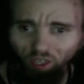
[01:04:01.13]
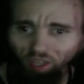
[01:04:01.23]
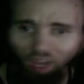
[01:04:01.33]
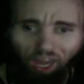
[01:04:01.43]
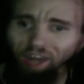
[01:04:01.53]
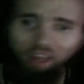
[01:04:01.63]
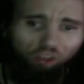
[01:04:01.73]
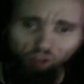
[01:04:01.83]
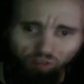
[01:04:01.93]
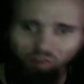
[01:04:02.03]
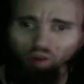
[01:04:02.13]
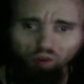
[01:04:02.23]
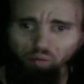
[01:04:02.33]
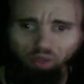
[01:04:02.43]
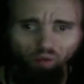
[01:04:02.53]
I didn't deserve to
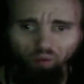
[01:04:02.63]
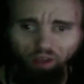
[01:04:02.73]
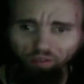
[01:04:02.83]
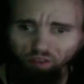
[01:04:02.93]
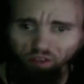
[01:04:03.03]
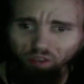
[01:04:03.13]
be arrested.